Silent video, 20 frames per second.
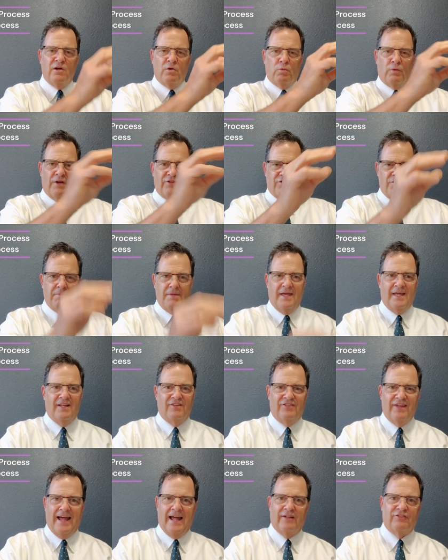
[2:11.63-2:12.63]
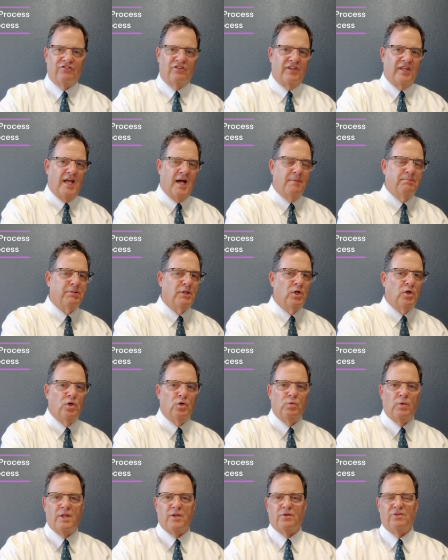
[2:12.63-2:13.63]
resume attached in the
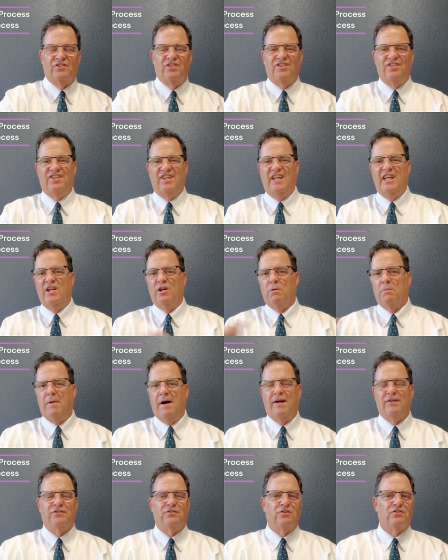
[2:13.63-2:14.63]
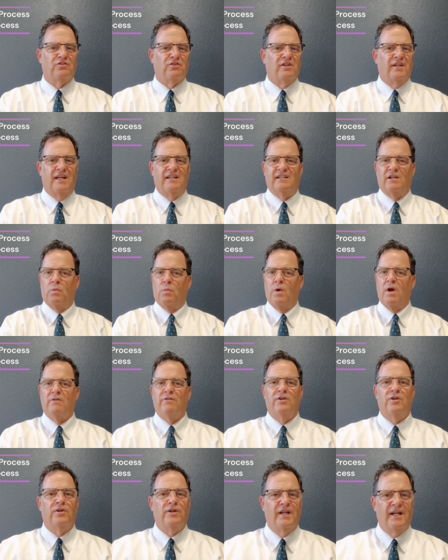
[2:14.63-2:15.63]
upload, whether it's Indeed or Monsters or Lincoln,
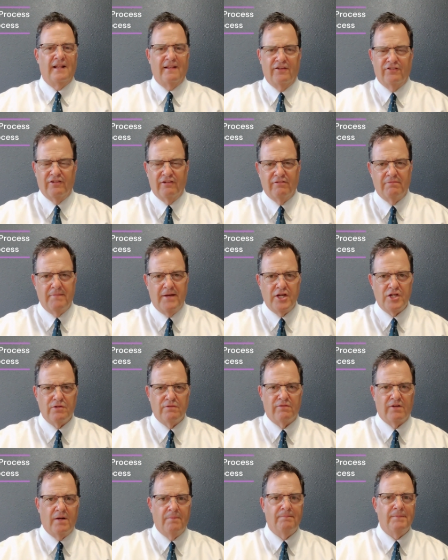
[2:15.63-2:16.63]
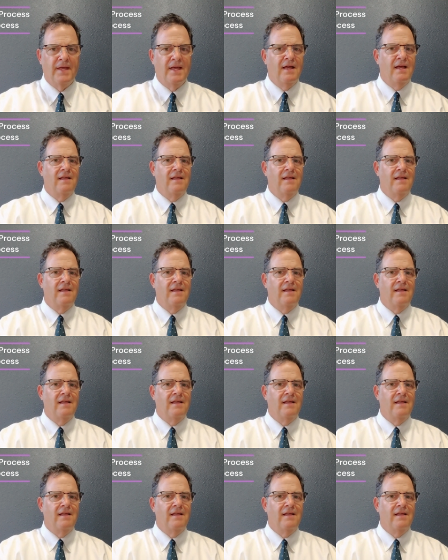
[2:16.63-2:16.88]
wherever you're getting this information from.